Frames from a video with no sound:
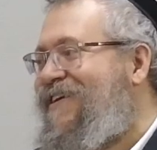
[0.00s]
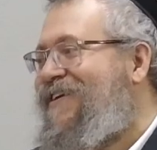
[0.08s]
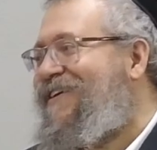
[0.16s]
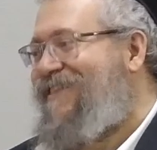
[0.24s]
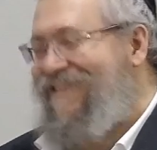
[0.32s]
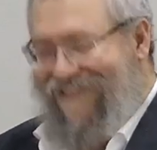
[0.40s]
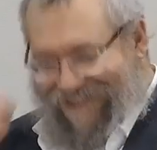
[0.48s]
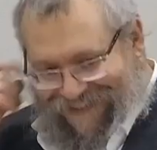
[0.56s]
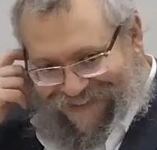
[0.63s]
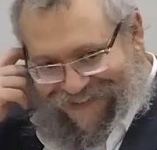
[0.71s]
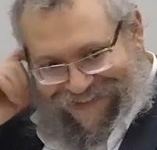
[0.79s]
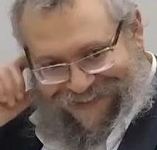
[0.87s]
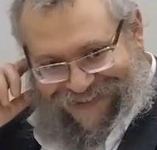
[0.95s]
When you
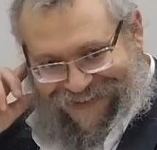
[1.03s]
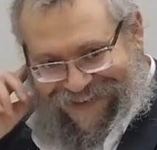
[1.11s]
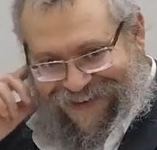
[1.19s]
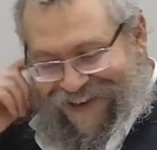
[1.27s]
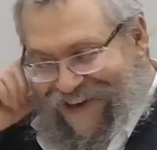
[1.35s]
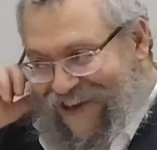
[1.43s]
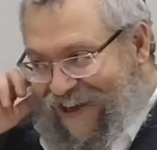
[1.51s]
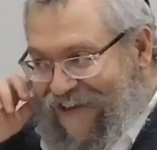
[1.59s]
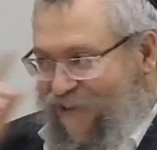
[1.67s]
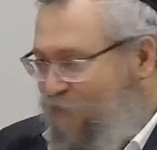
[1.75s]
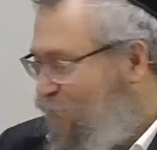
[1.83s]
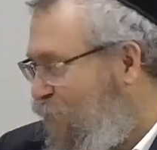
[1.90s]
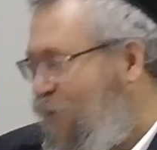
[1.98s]
open the world up
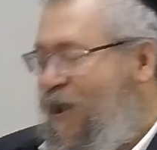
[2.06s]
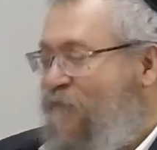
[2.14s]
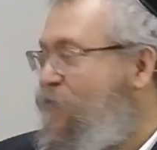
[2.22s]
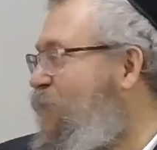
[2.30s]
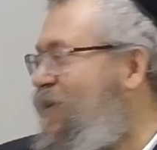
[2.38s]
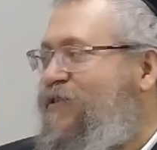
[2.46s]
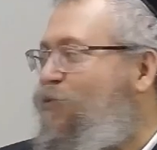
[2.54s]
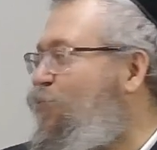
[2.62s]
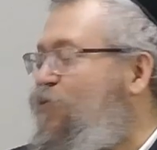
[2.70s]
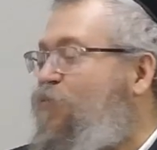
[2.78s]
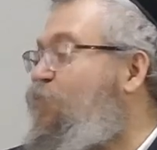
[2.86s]
to the Ein Sof,